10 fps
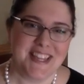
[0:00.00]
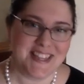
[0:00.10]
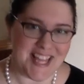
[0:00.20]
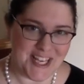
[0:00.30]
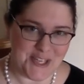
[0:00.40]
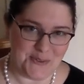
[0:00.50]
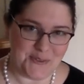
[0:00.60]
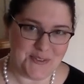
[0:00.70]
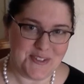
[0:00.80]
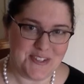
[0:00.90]
Thank you,
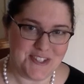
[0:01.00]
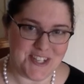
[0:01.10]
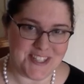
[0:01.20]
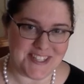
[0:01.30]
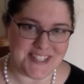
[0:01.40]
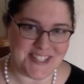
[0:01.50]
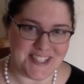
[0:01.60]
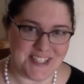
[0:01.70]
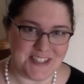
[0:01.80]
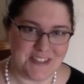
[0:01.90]
Justice
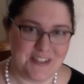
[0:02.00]
Scalia,